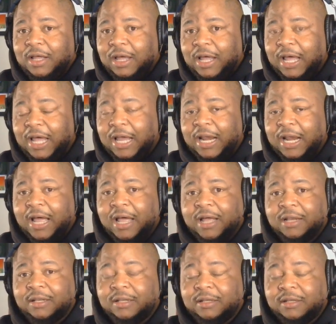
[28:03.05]
And
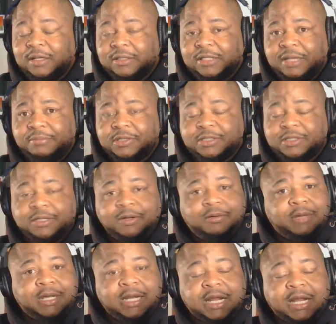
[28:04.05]
I looked at Michelle
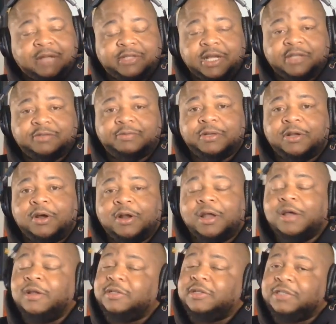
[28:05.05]
Wee and I was like, "Sweetheart, I
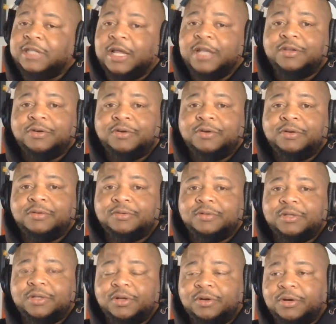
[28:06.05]
understand you're
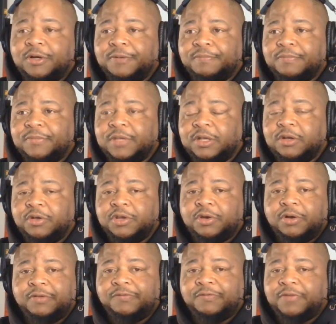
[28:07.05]

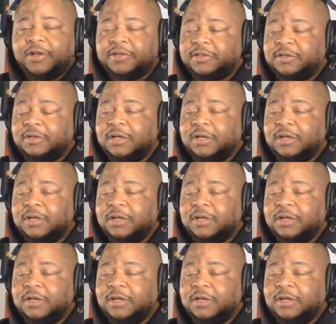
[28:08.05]
an investor.